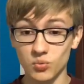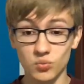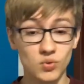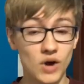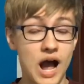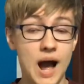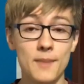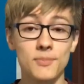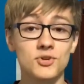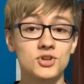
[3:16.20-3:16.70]

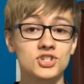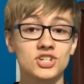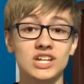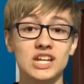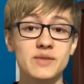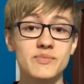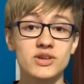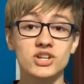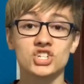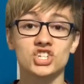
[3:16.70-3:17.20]
I'm just going
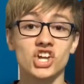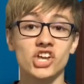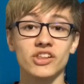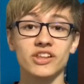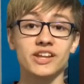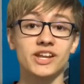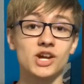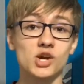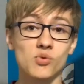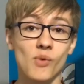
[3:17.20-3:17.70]
to be chilling
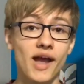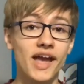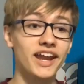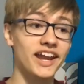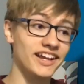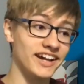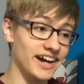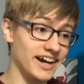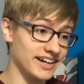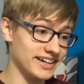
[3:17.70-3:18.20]
here
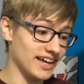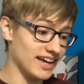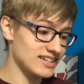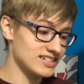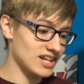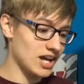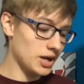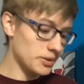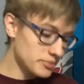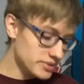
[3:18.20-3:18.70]
waiting, I guess.
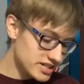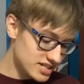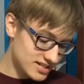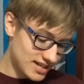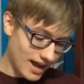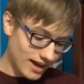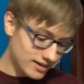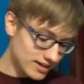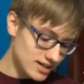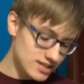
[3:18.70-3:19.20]
I'll be
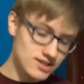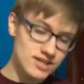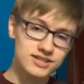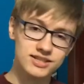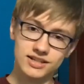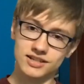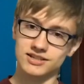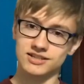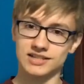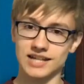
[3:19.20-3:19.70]
standing in this
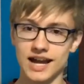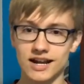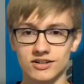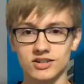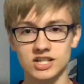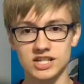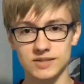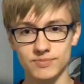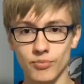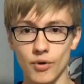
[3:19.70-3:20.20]
exact
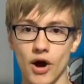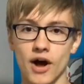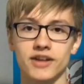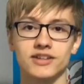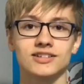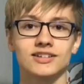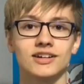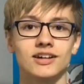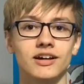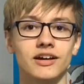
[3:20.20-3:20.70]

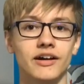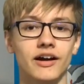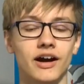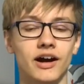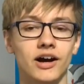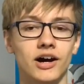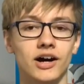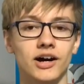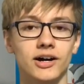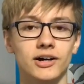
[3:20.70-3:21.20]
spot
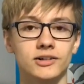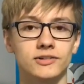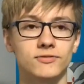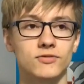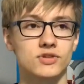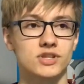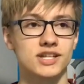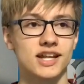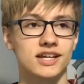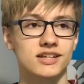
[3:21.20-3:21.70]
uh, for
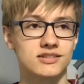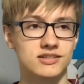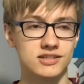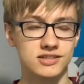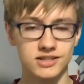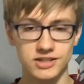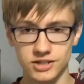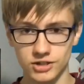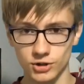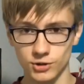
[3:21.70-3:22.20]
the next
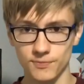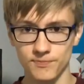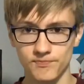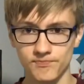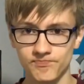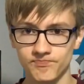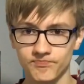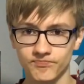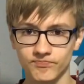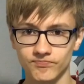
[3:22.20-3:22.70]
year.
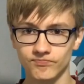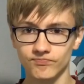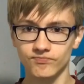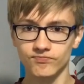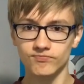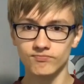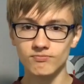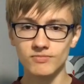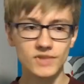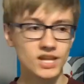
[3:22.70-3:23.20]

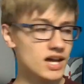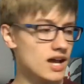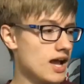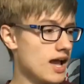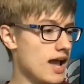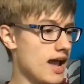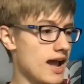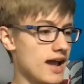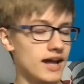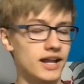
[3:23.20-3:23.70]

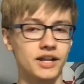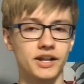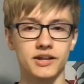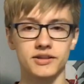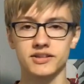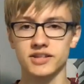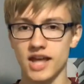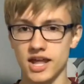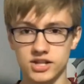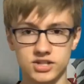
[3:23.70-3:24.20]

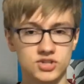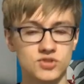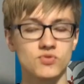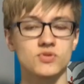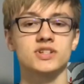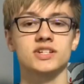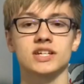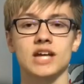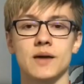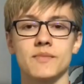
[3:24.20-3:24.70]
And as soon
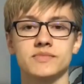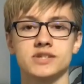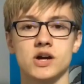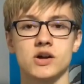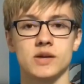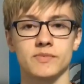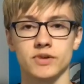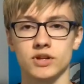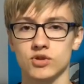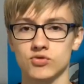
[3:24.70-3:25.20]
as it comes out,
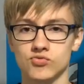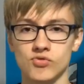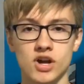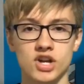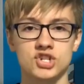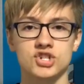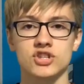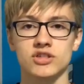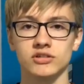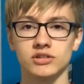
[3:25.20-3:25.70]
I'm going to
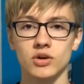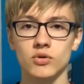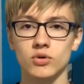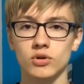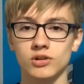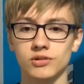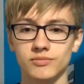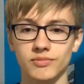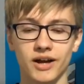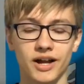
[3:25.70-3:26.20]
rush to the
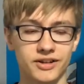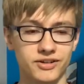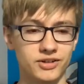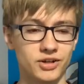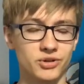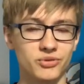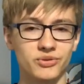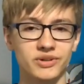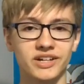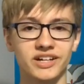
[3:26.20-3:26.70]
local, I don't
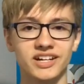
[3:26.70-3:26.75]
know,